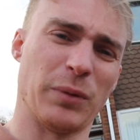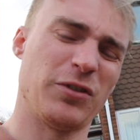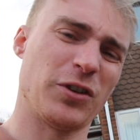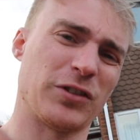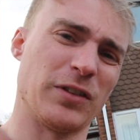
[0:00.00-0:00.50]

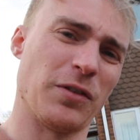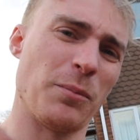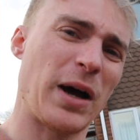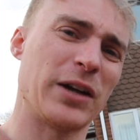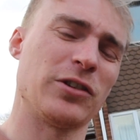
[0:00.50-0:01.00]
unfortunately for
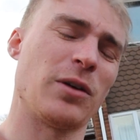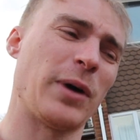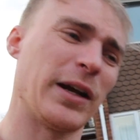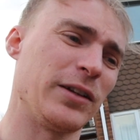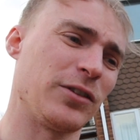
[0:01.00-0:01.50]
my
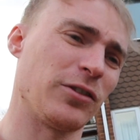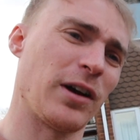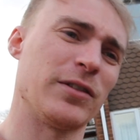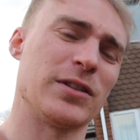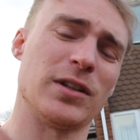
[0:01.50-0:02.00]
job, I need to
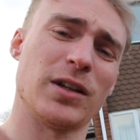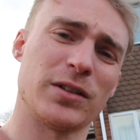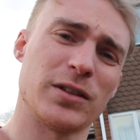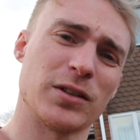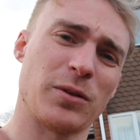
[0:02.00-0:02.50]
drive into
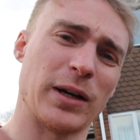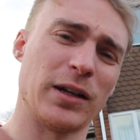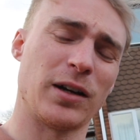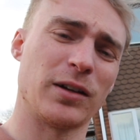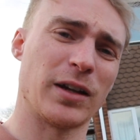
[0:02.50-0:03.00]
London quite a
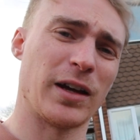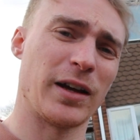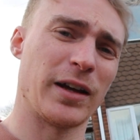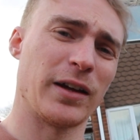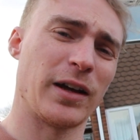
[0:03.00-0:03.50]
lot,
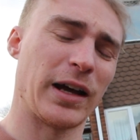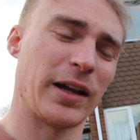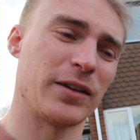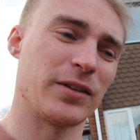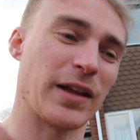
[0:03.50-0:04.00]

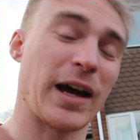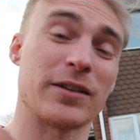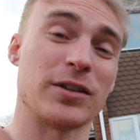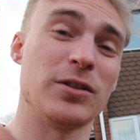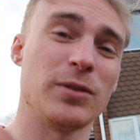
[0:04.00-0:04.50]
and that
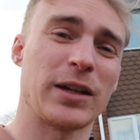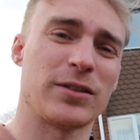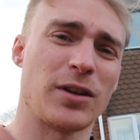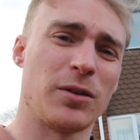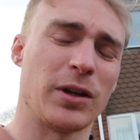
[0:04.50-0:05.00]
has a ULEZ
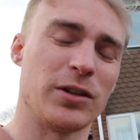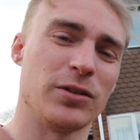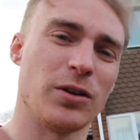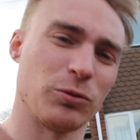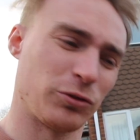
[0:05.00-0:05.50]
zone,
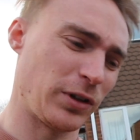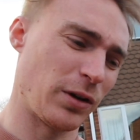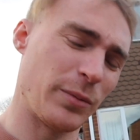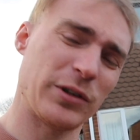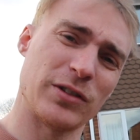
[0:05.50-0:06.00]
a ultra
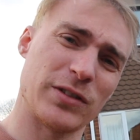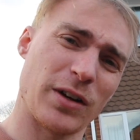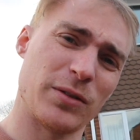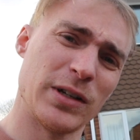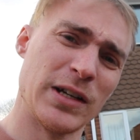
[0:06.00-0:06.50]
low emission
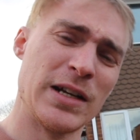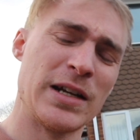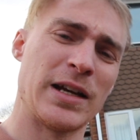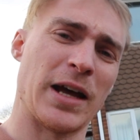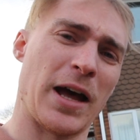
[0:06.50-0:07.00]
zone,
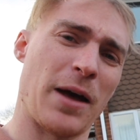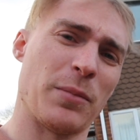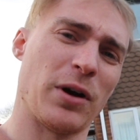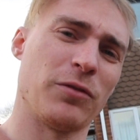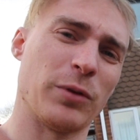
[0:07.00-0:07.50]

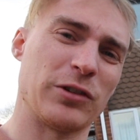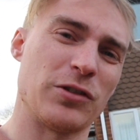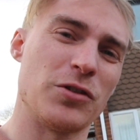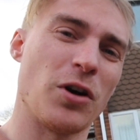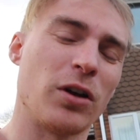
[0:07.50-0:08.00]
of which
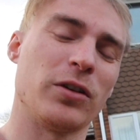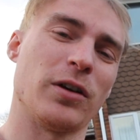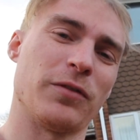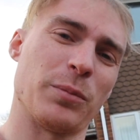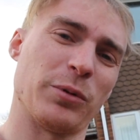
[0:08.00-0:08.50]
none
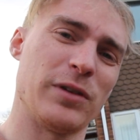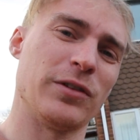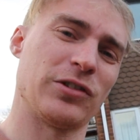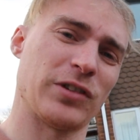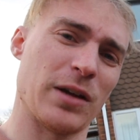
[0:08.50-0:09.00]
of the
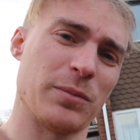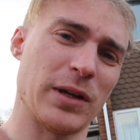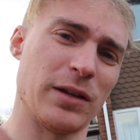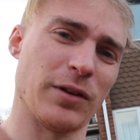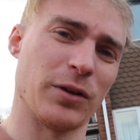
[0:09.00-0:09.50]
previous shape
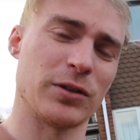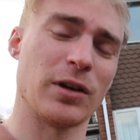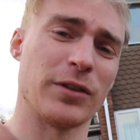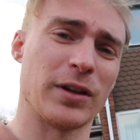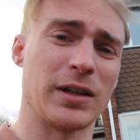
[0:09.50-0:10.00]
EVOs
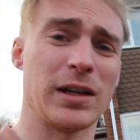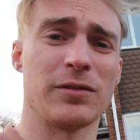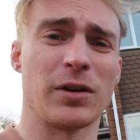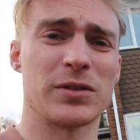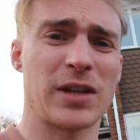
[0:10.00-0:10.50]
other than the
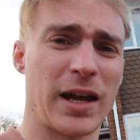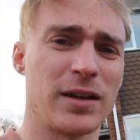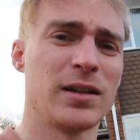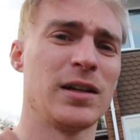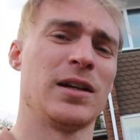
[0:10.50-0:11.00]
EVO
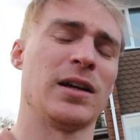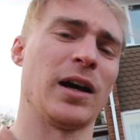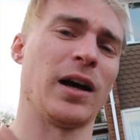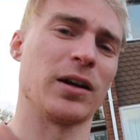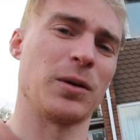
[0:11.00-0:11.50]
10
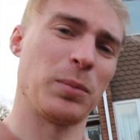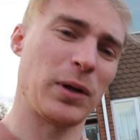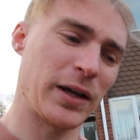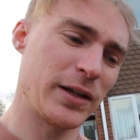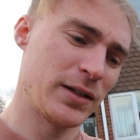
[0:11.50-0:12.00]
are
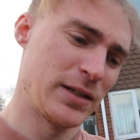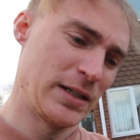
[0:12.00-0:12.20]
compliant.